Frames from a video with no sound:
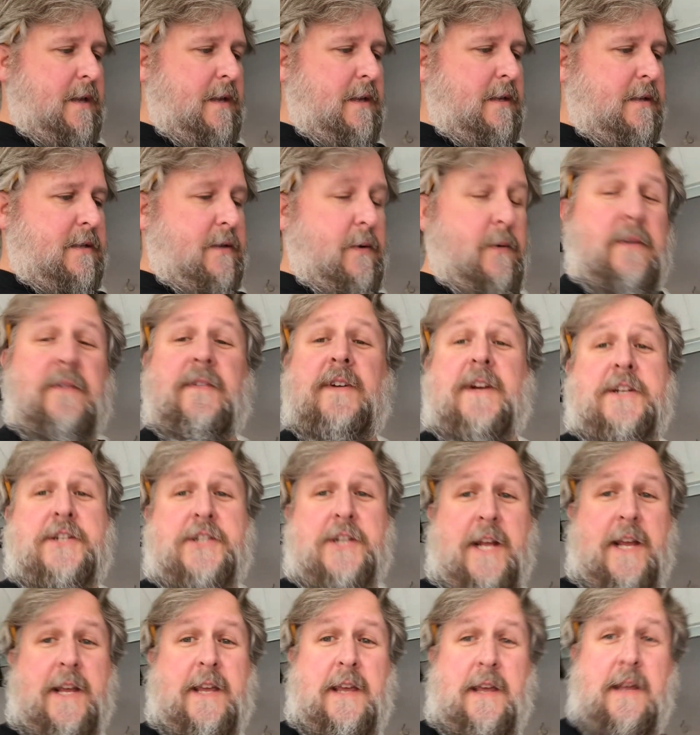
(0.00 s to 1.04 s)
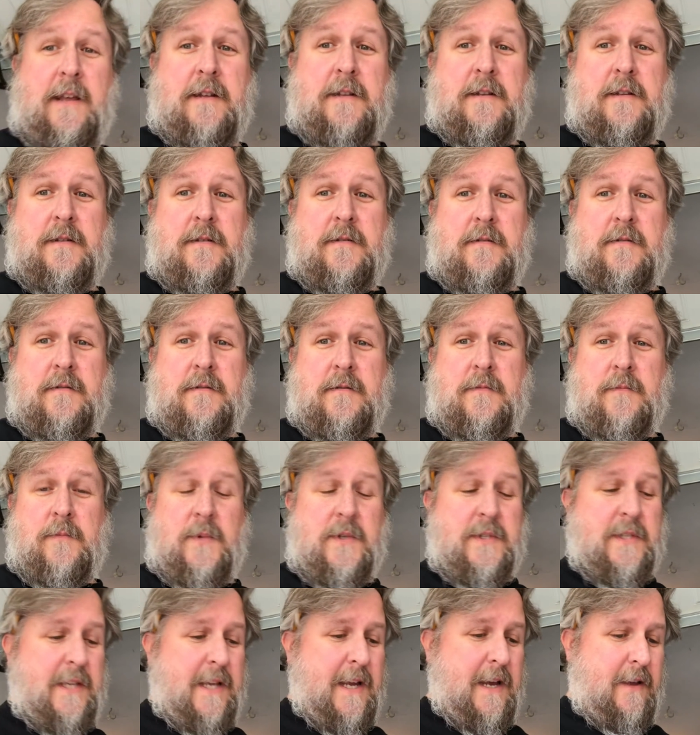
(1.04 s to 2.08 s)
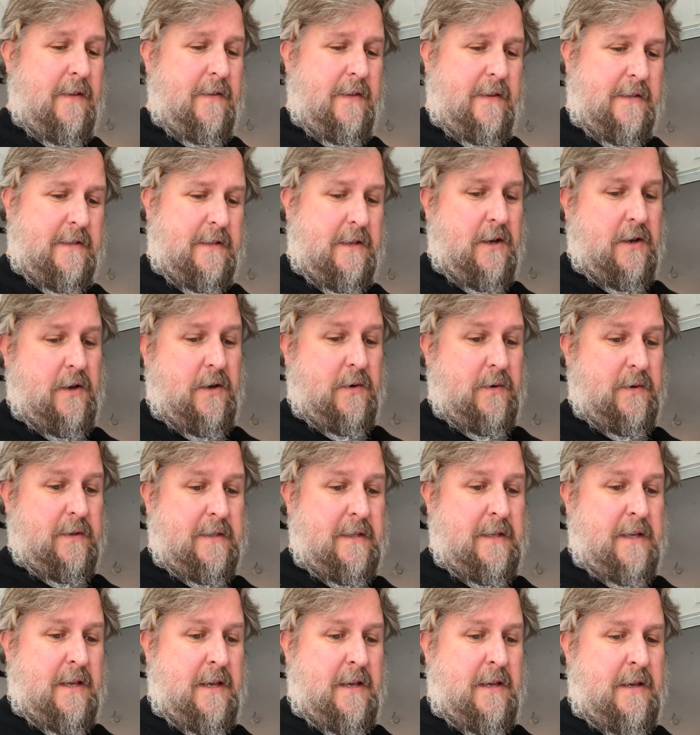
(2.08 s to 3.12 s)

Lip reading: so it's very shaky. We'll see how this goes.